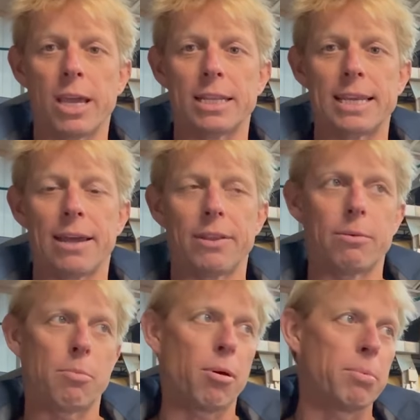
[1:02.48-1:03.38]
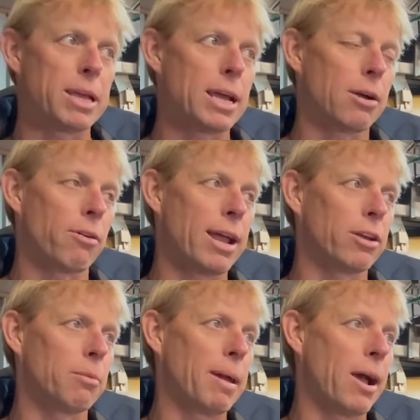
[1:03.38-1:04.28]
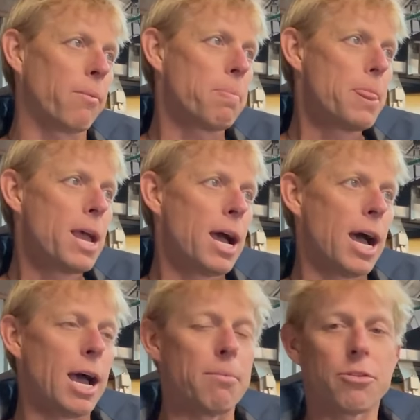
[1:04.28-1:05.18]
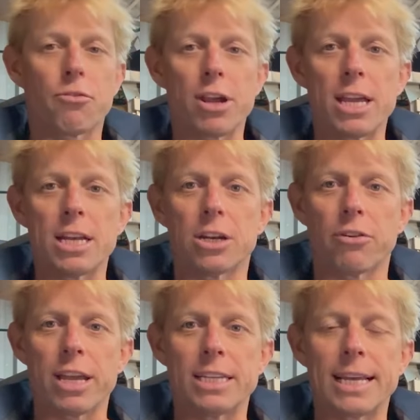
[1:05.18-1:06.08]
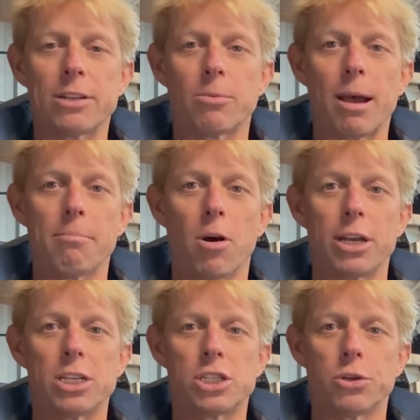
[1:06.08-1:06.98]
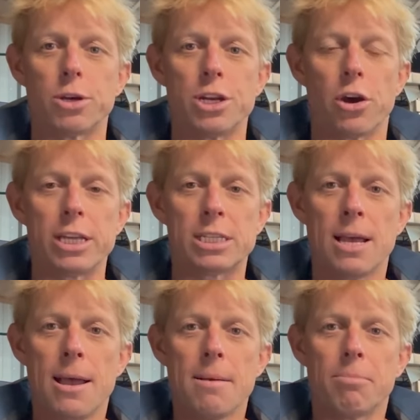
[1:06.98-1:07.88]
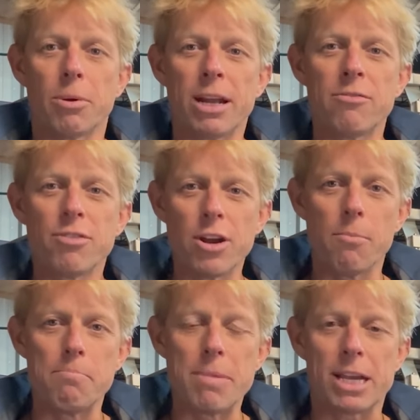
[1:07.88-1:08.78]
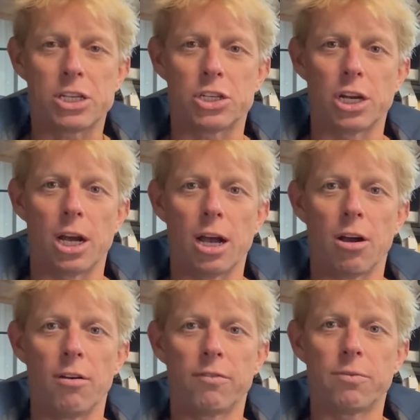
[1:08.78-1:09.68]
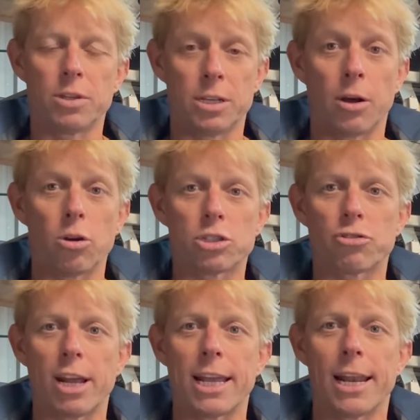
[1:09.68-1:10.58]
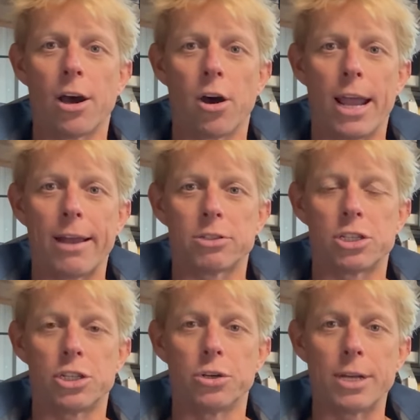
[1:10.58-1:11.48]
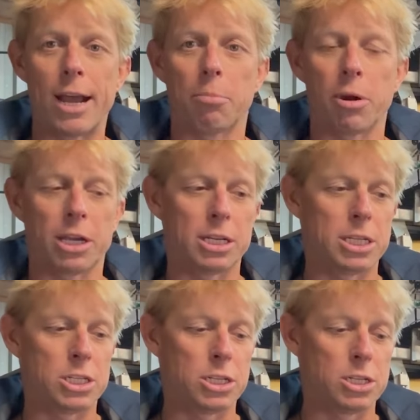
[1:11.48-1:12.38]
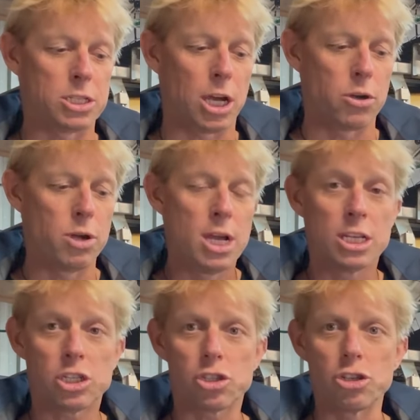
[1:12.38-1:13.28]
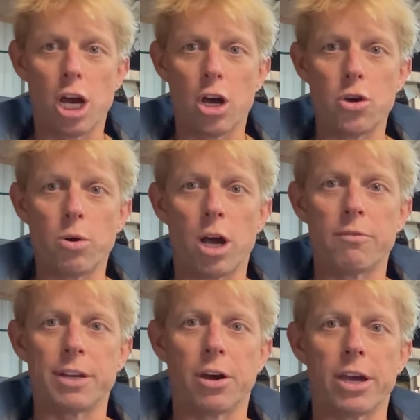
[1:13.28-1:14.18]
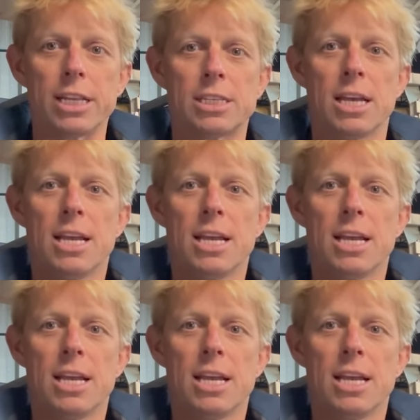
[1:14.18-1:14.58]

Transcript: we had down there were probably around about 3 degrees down to about minus two at night. But we had a real mixture of, you know, Australian high altitude alpine conditions. So snow overnight,